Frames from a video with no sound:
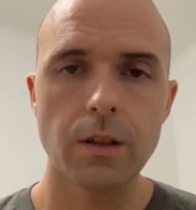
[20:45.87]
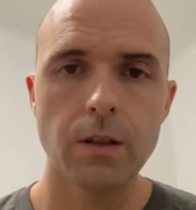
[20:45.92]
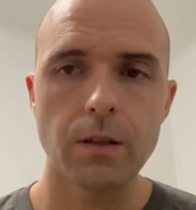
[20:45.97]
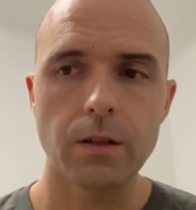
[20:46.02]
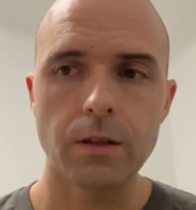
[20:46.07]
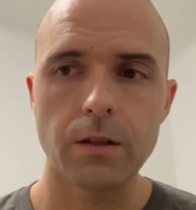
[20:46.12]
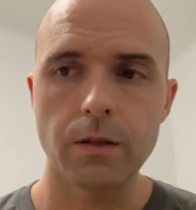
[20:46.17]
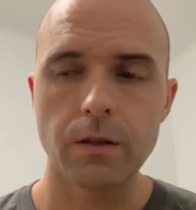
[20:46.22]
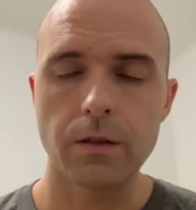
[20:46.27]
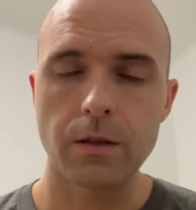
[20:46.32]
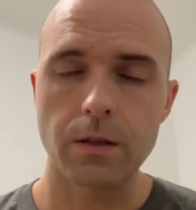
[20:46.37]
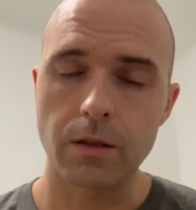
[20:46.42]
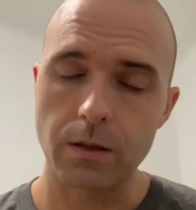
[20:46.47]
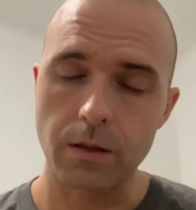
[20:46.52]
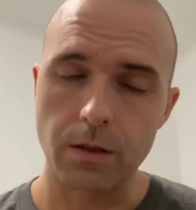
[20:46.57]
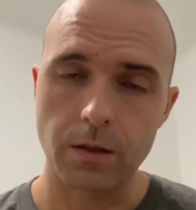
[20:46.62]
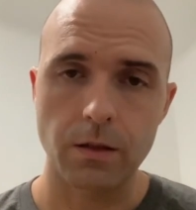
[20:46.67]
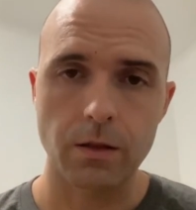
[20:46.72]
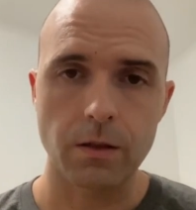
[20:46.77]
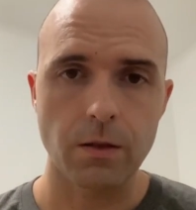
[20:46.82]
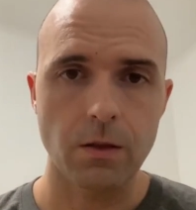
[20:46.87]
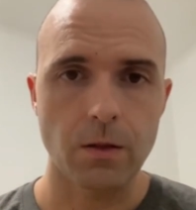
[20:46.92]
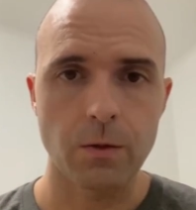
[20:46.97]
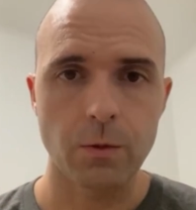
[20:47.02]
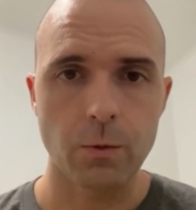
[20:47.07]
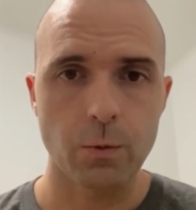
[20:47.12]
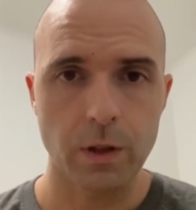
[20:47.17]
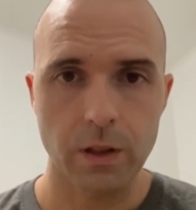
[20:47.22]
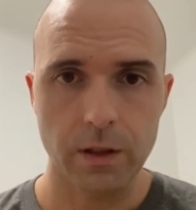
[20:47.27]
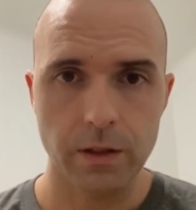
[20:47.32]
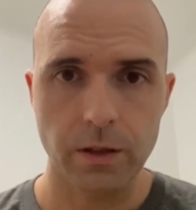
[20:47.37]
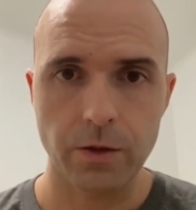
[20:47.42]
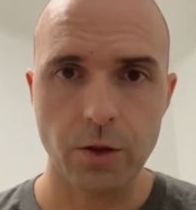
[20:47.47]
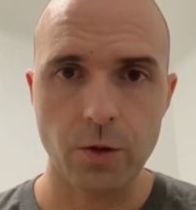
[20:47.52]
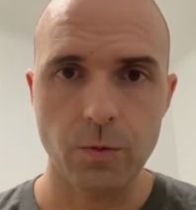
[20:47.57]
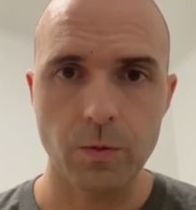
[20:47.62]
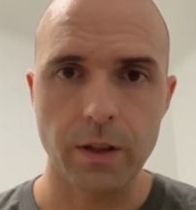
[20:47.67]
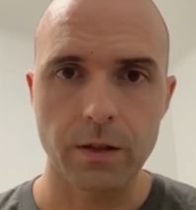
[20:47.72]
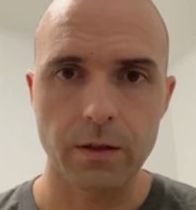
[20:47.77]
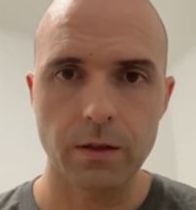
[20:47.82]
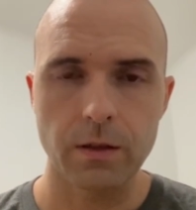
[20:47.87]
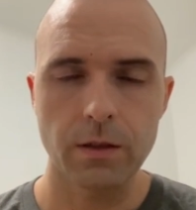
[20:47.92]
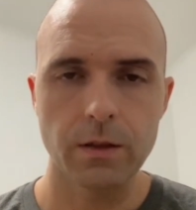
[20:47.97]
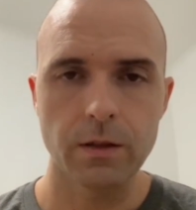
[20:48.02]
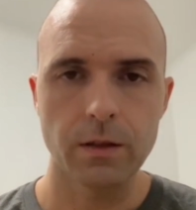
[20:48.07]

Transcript: this is all well documented